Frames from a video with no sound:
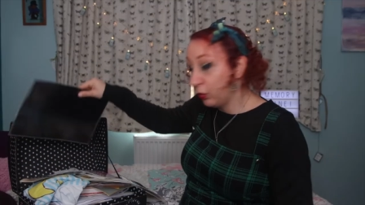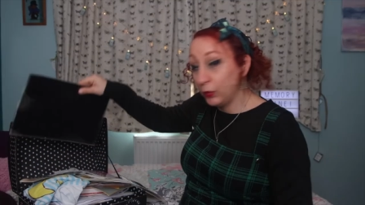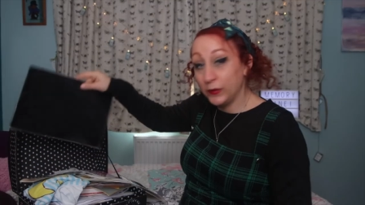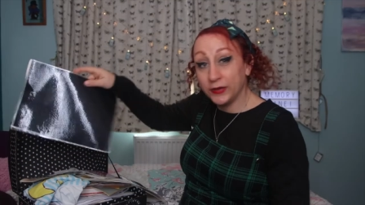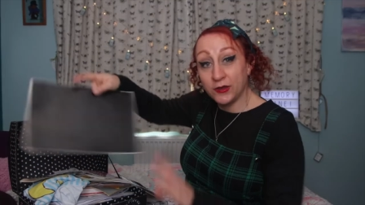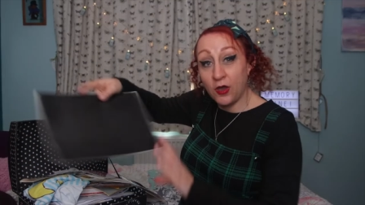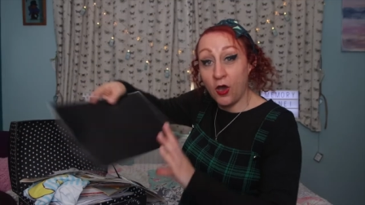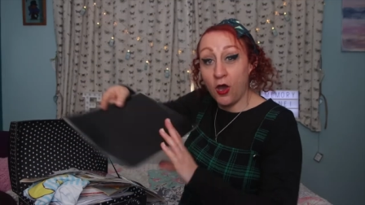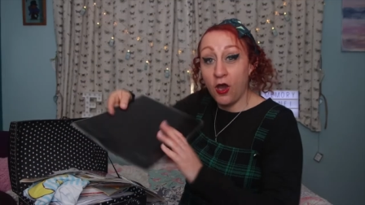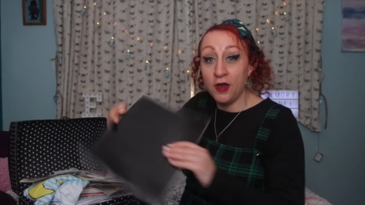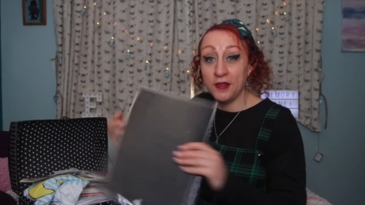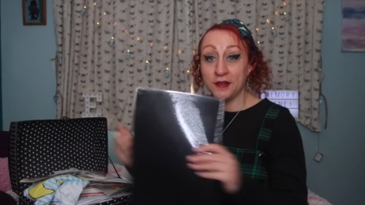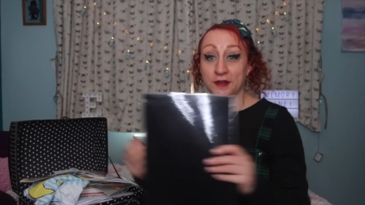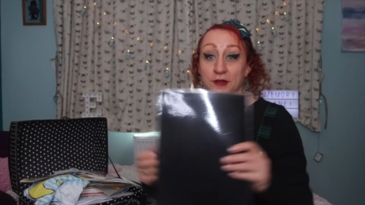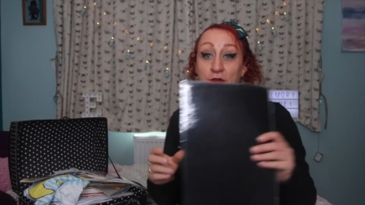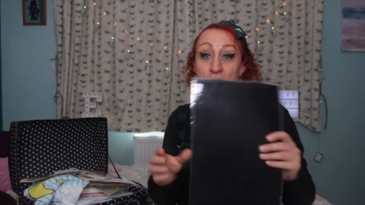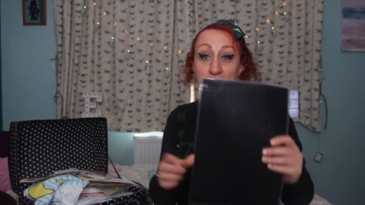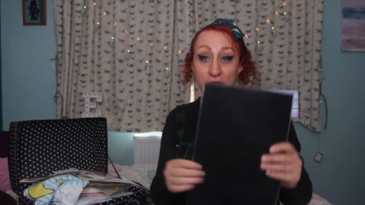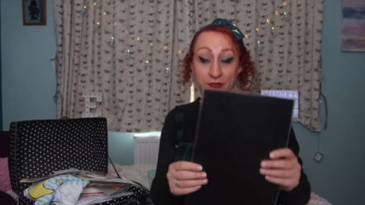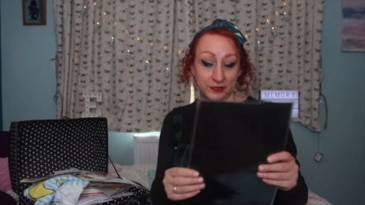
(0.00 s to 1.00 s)
We can't
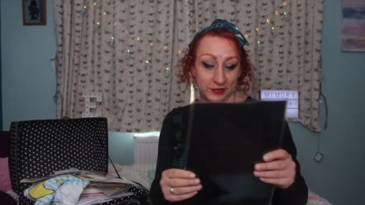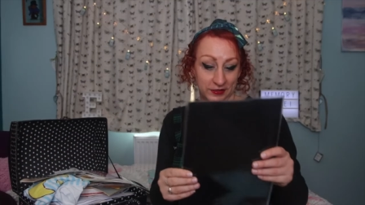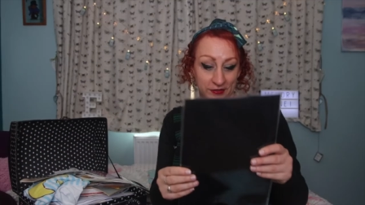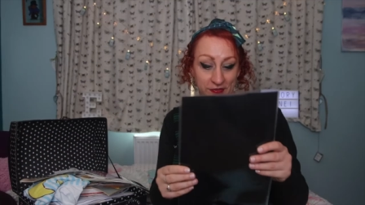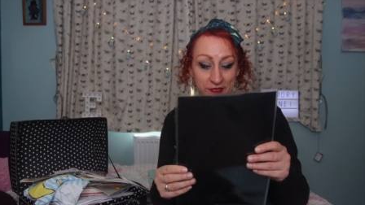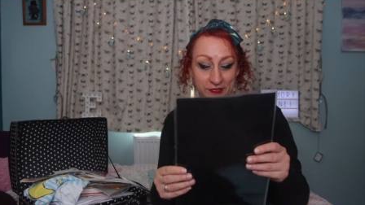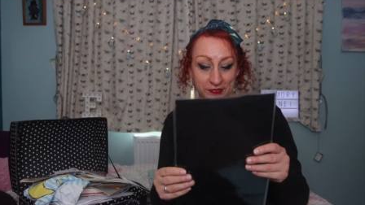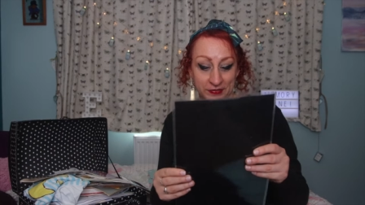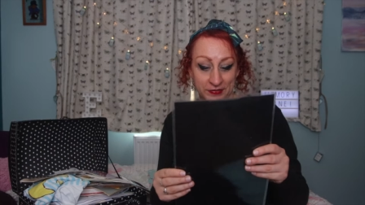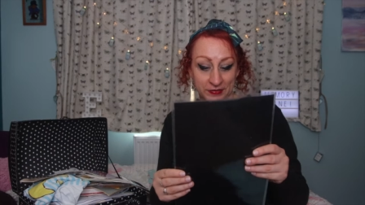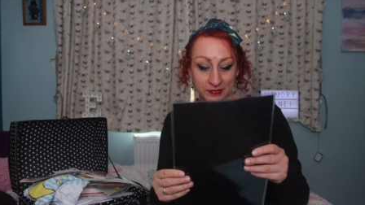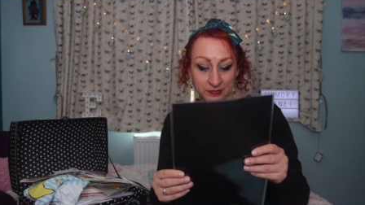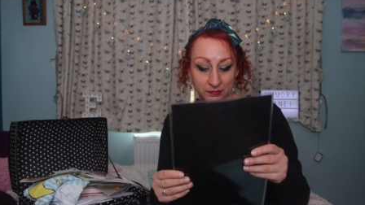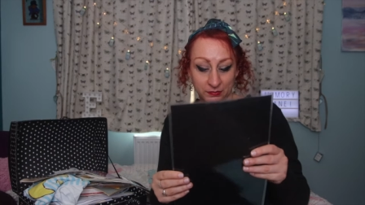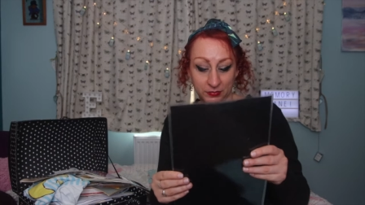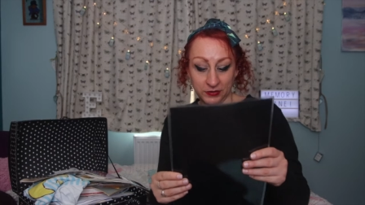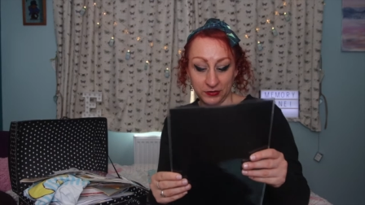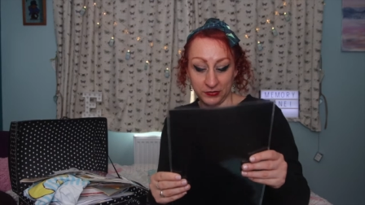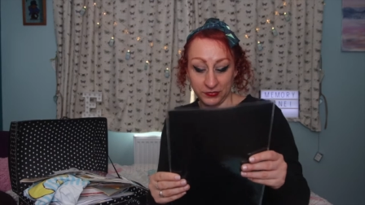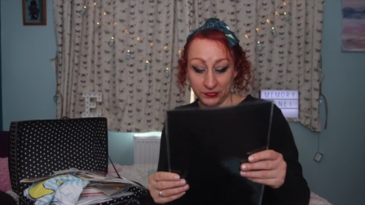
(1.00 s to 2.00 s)
look at this
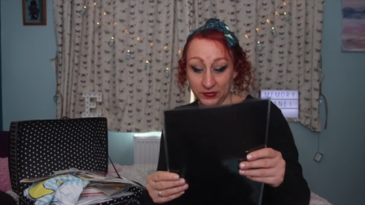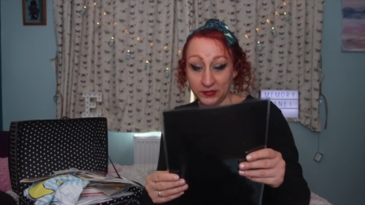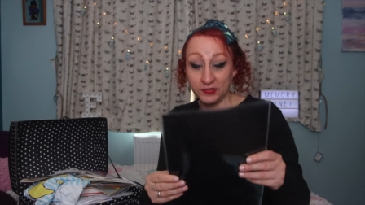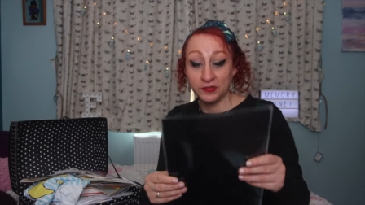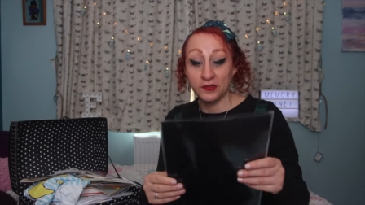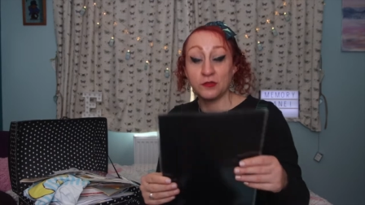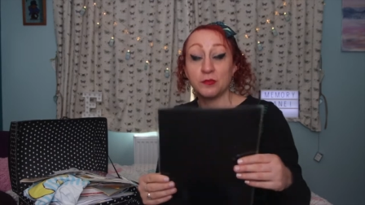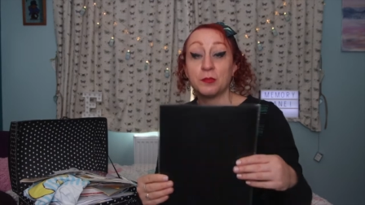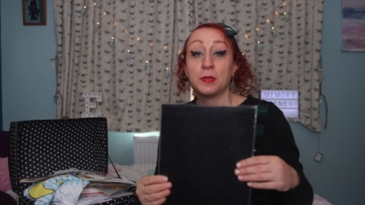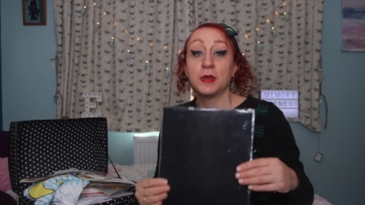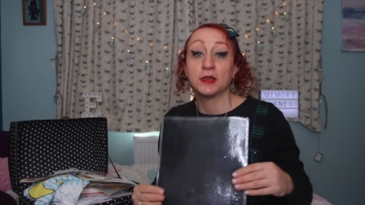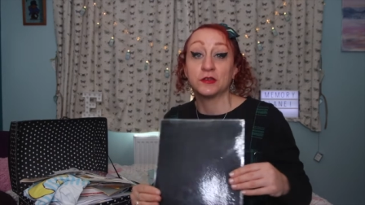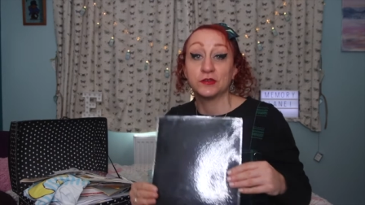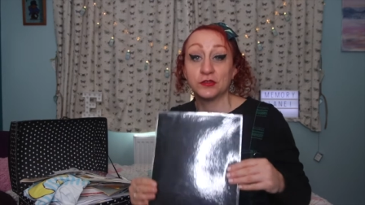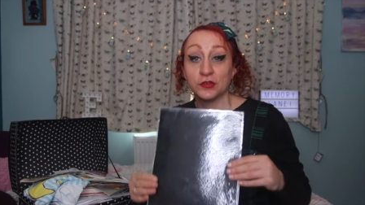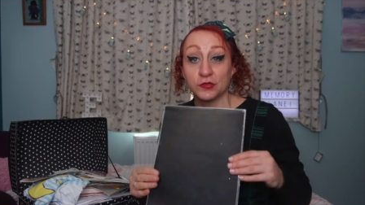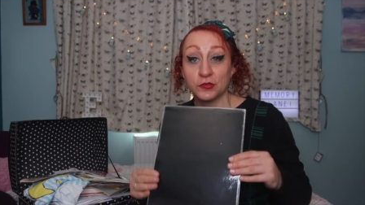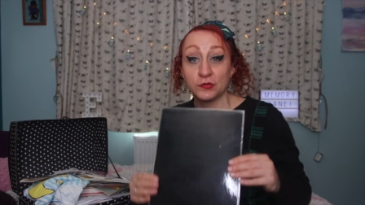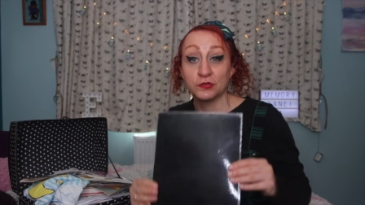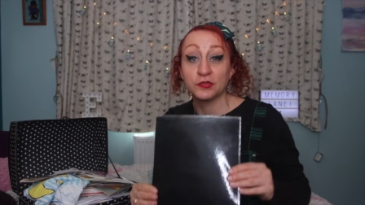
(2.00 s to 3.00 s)
because this is
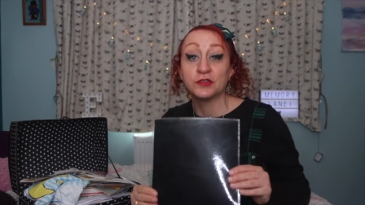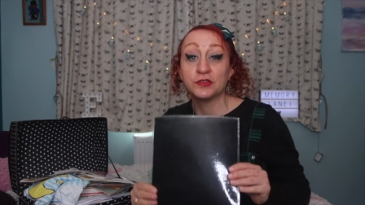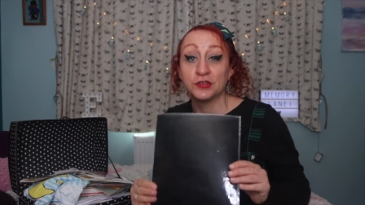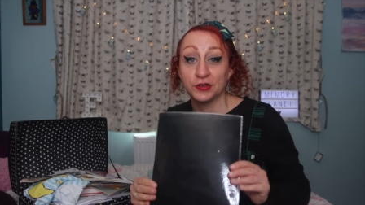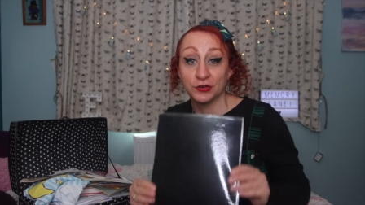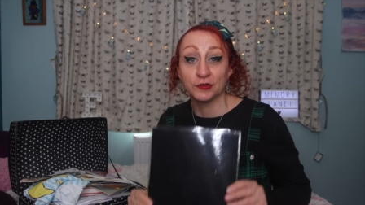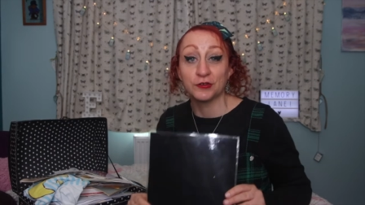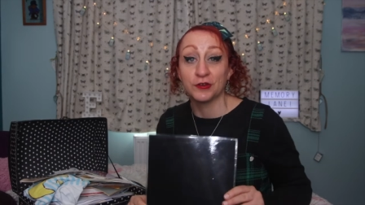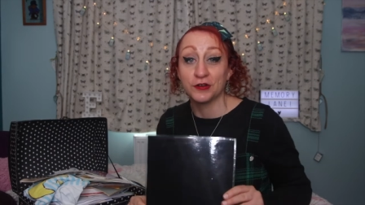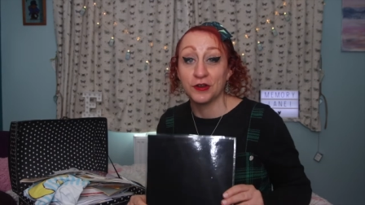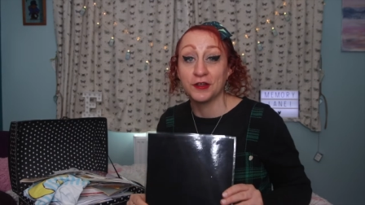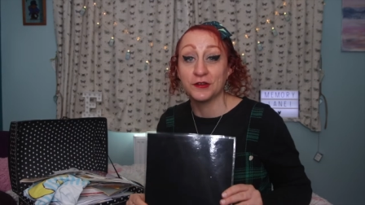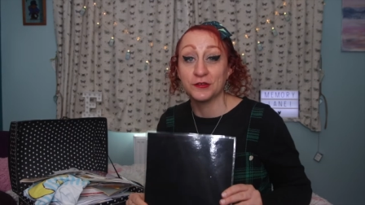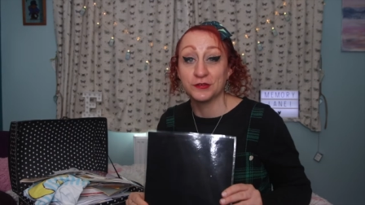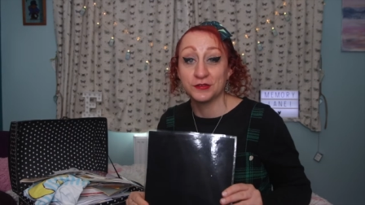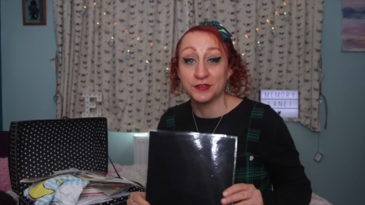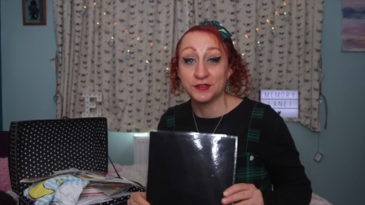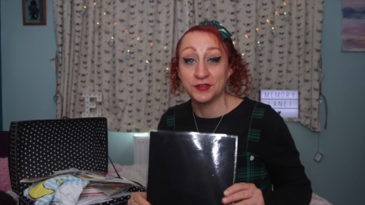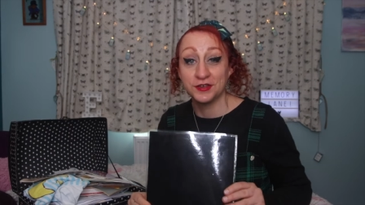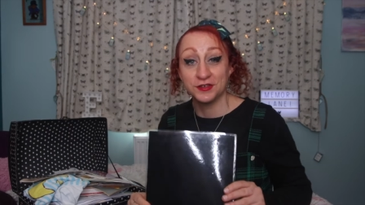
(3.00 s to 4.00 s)
pictures of the children I
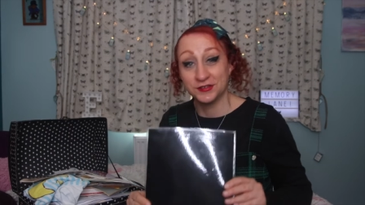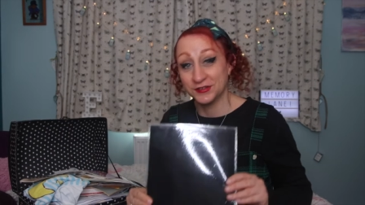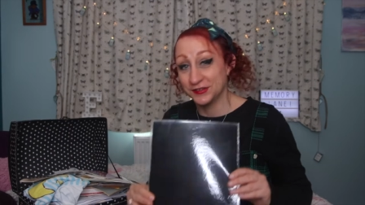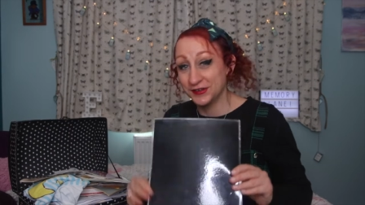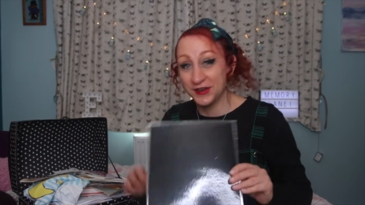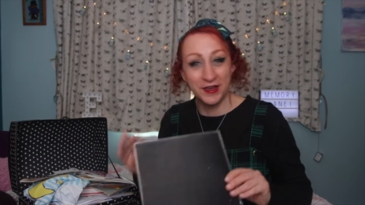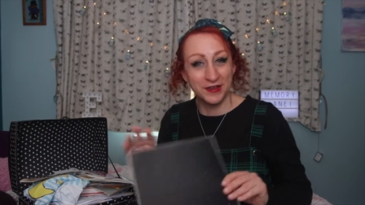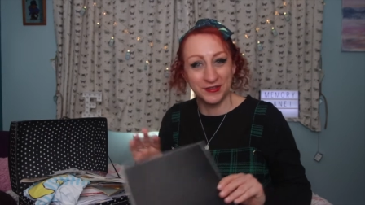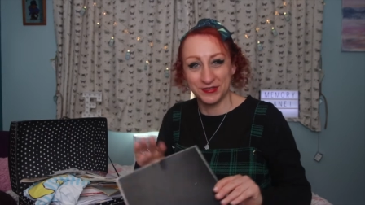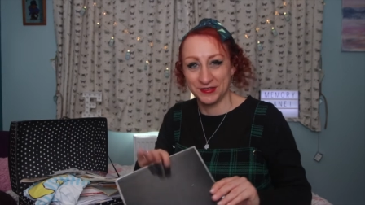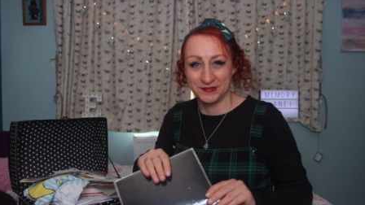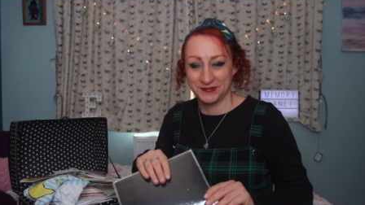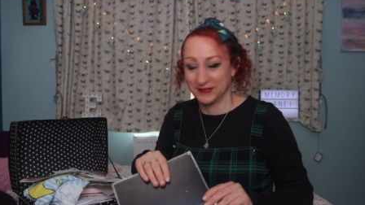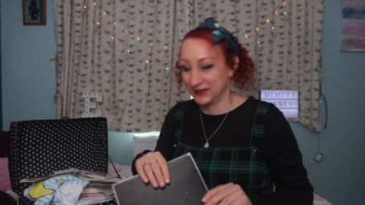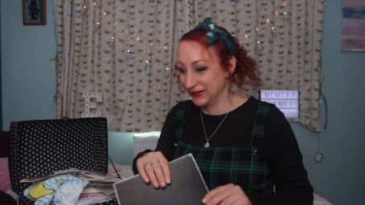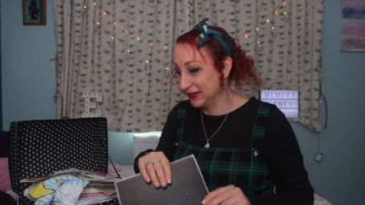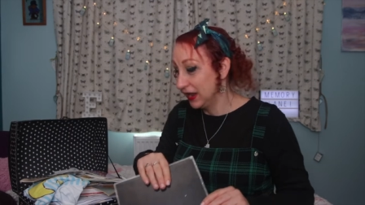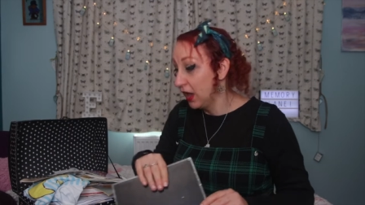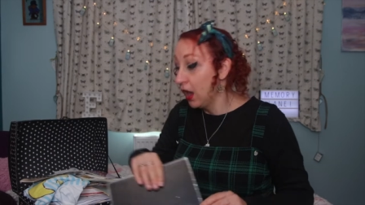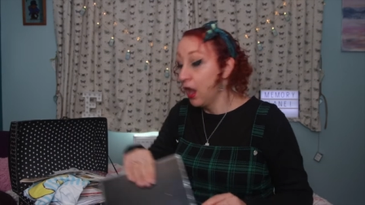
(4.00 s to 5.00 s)
used to teach at
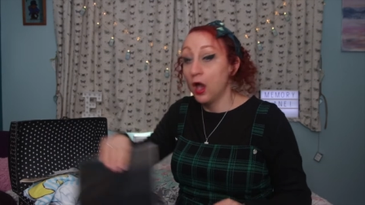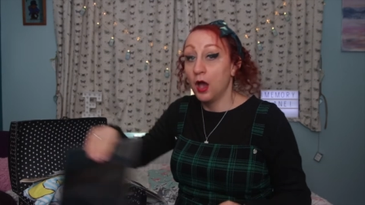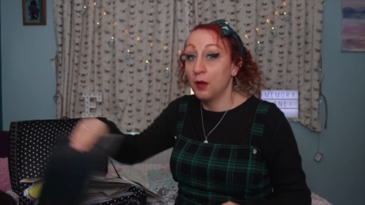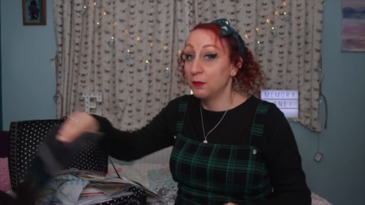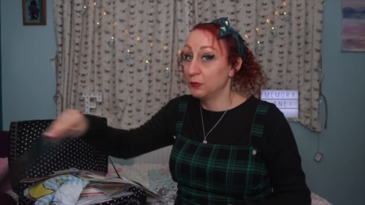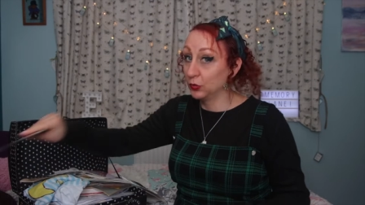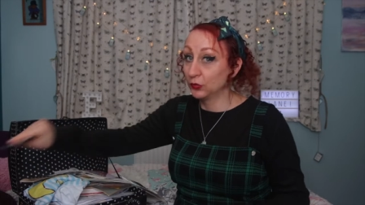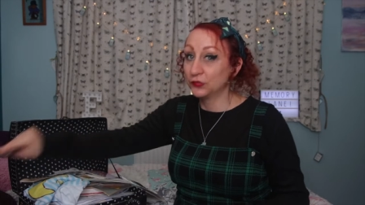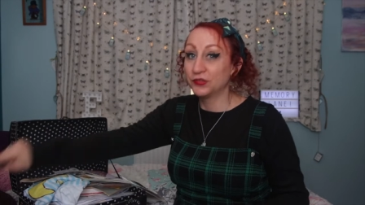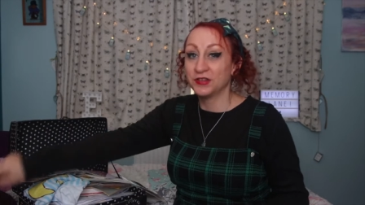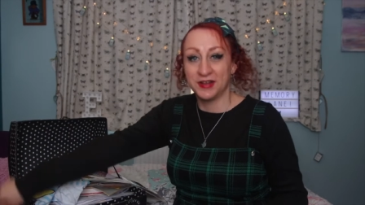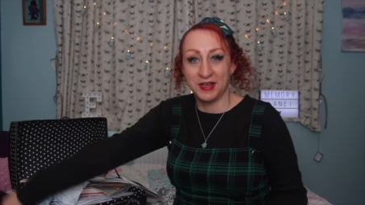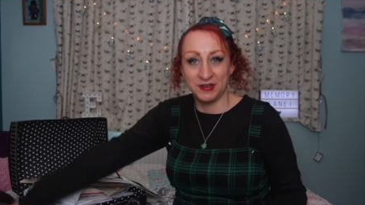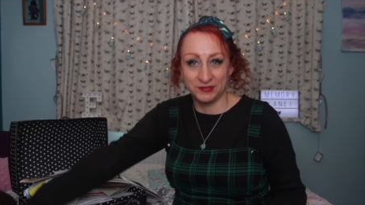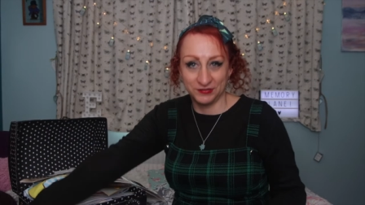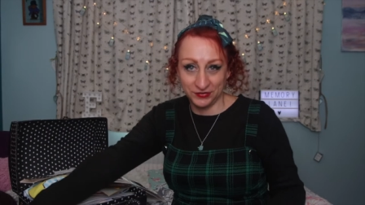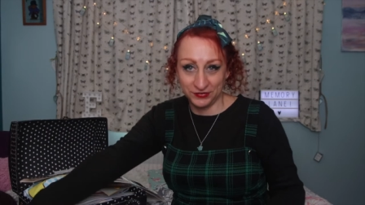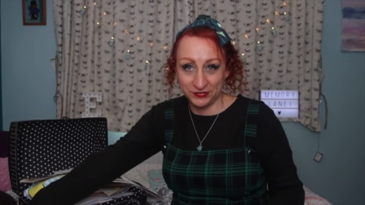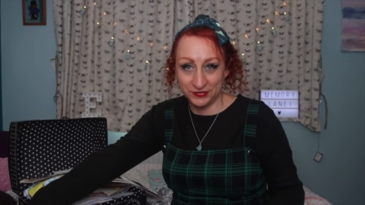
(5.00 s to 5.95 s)
nursery and I'm not allowed to